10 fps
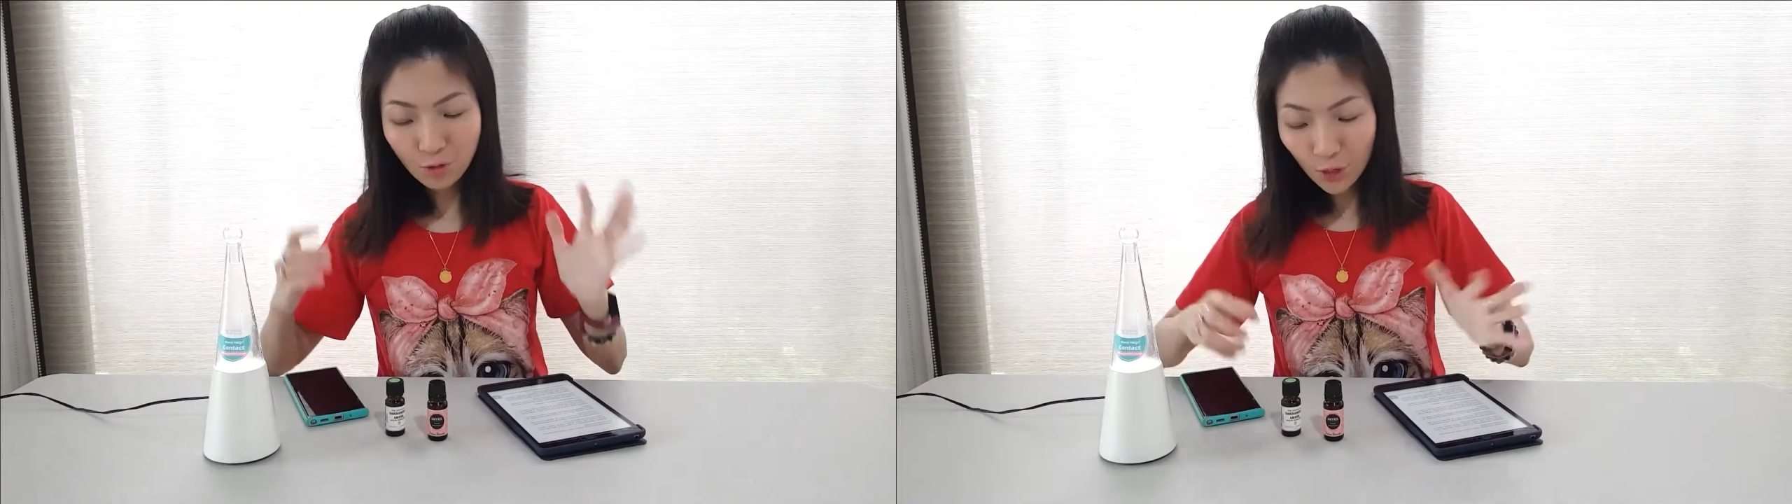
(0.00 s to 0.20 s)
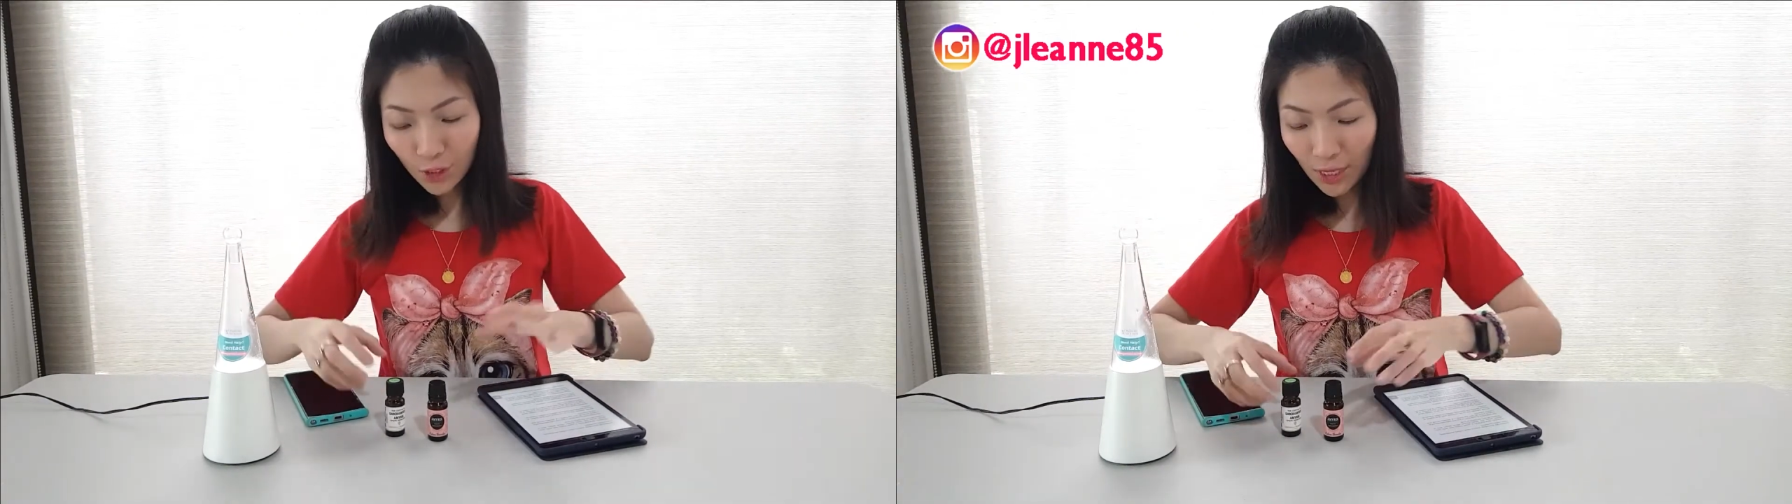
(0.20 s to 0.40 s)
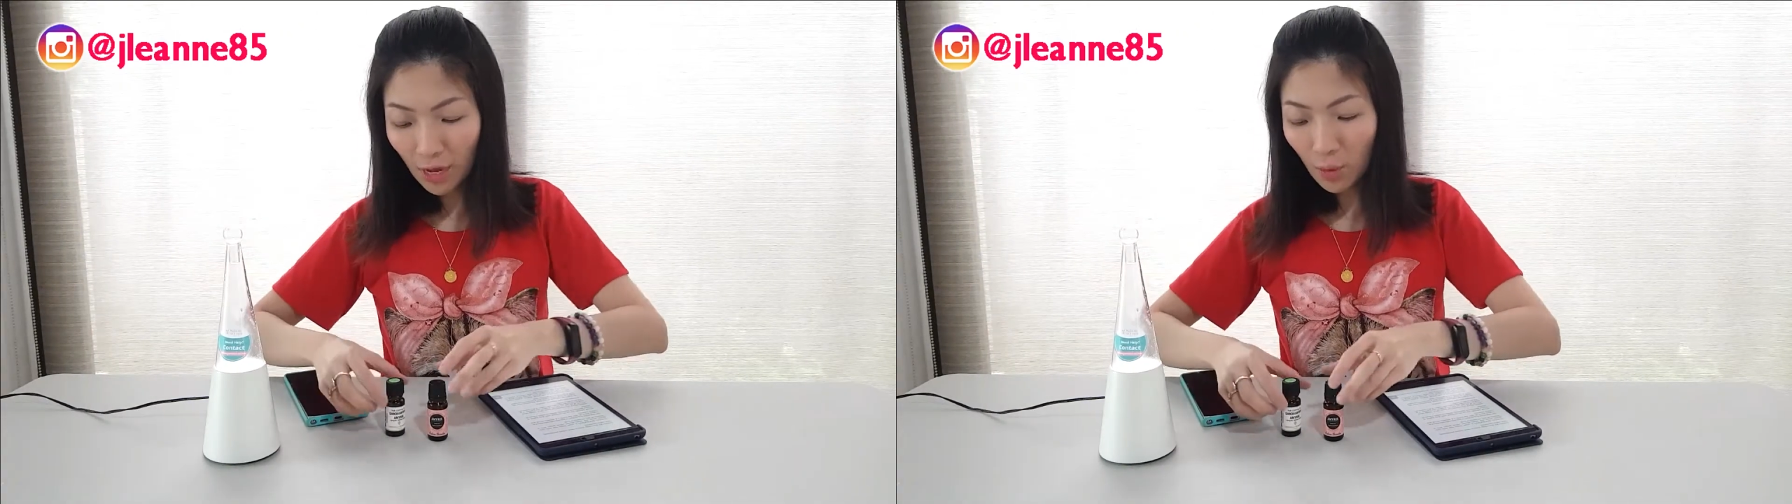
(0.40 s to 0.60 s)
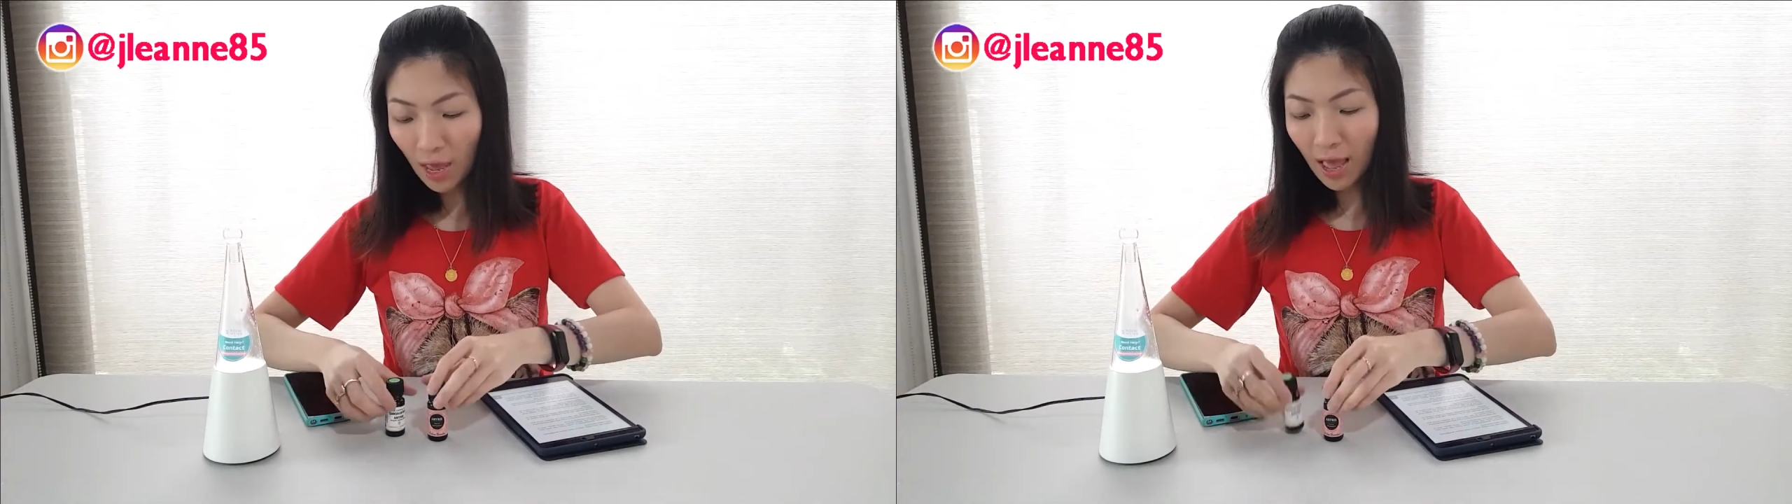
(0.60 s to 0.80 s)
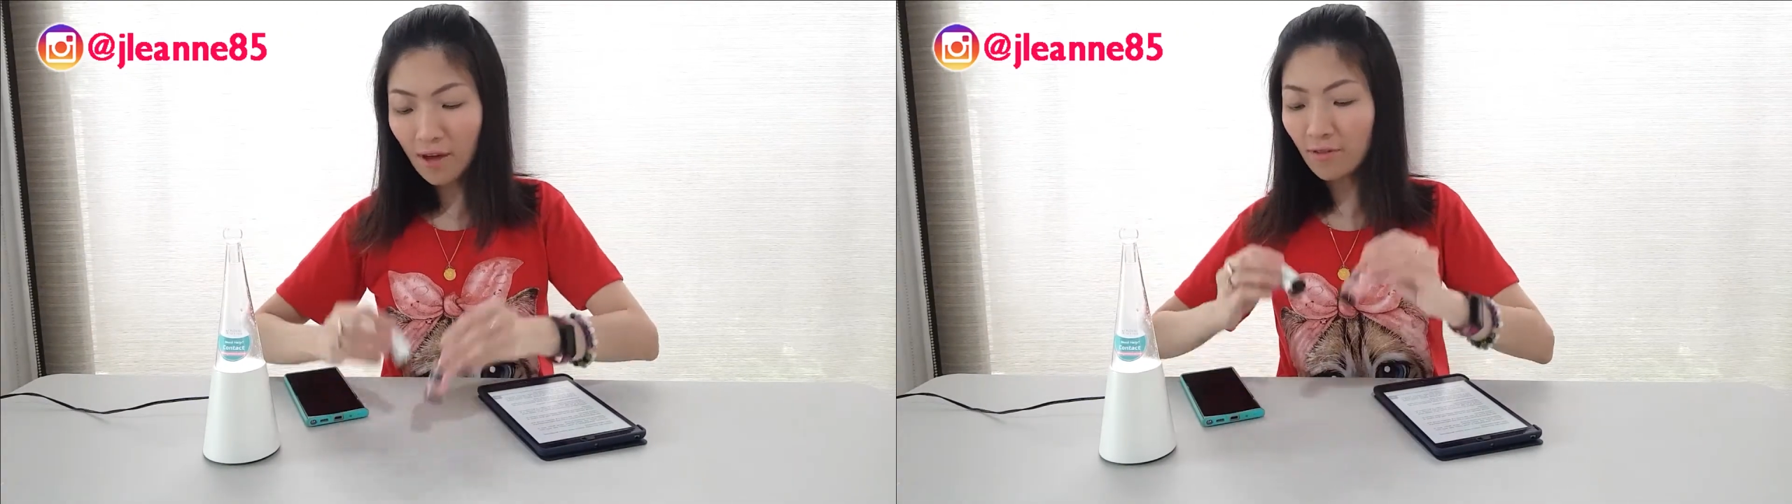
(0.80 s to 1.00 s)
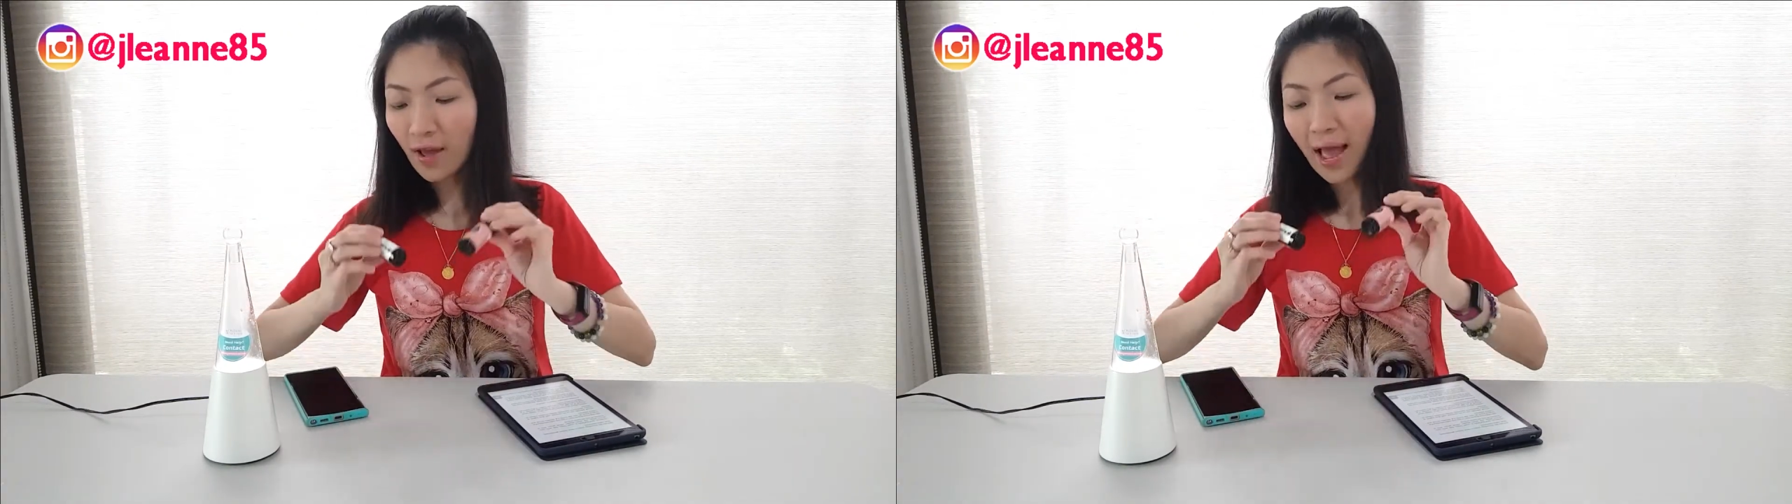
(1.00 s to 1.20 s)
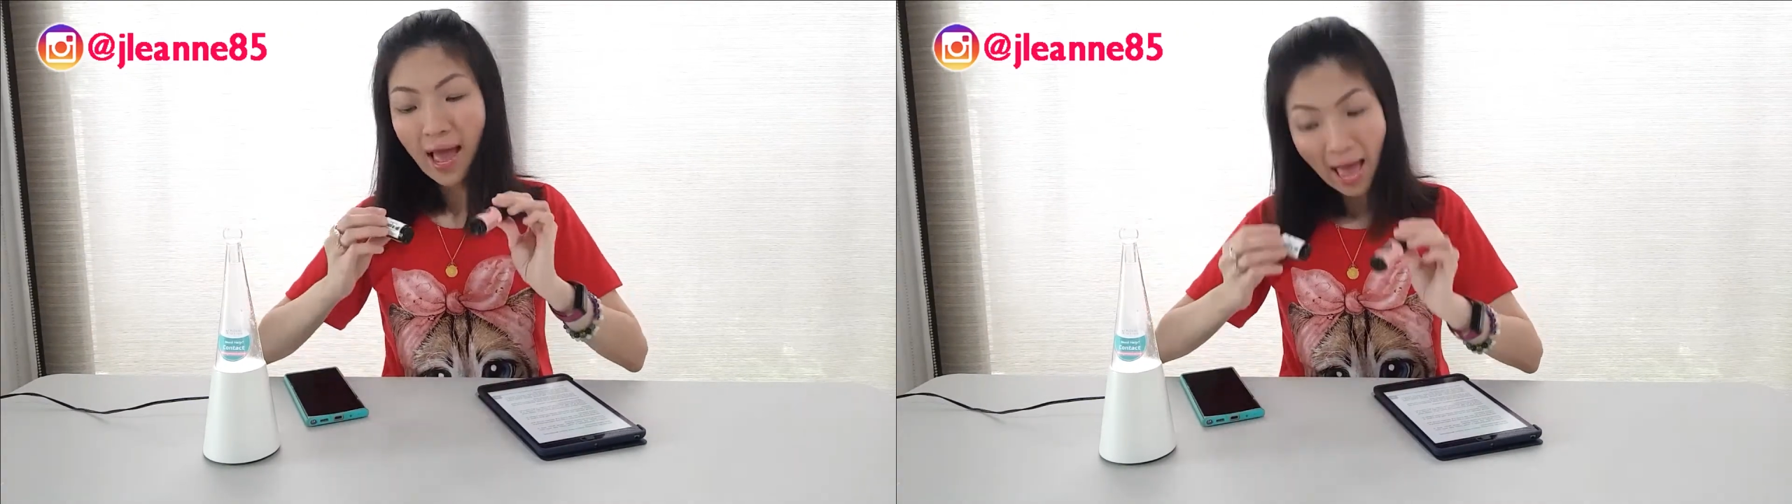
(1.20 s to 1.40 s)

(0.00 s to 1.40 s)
for today we have